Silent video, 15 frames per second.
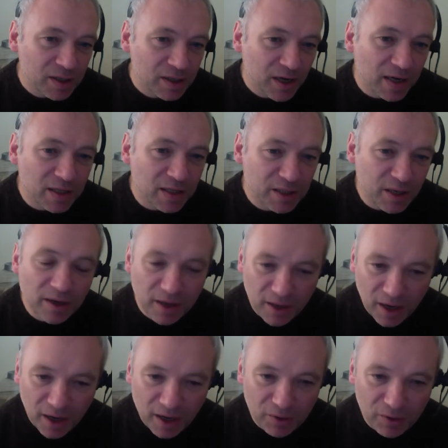And I
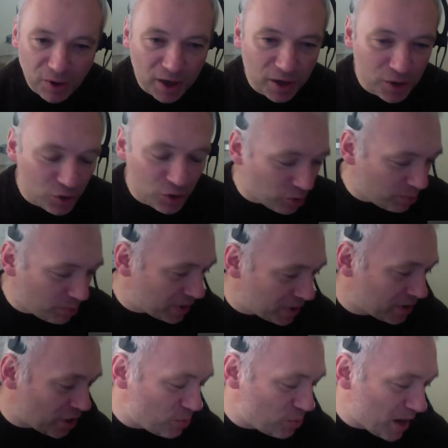know you're a big
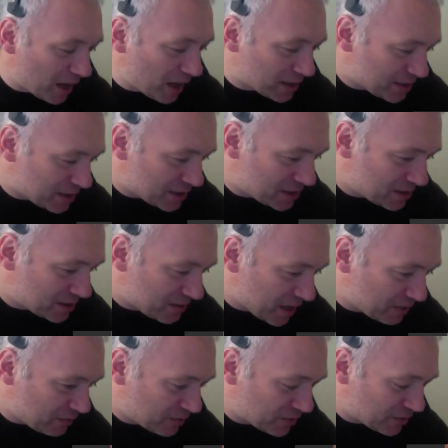open access
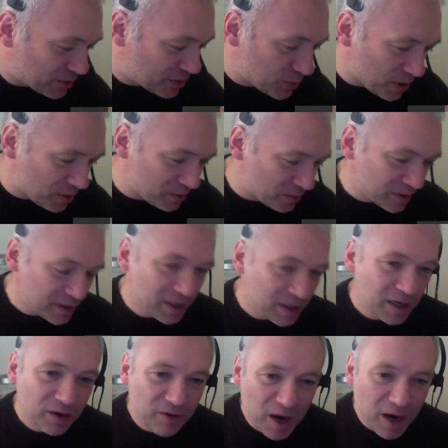advocate as well,
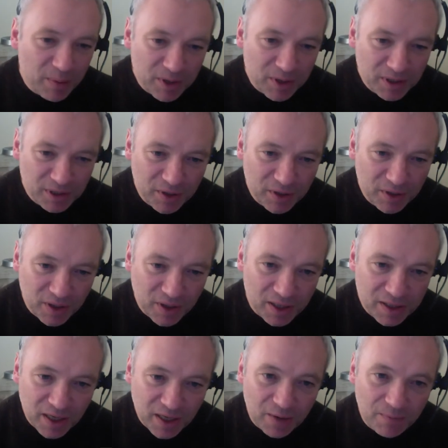Graham. And I think there's that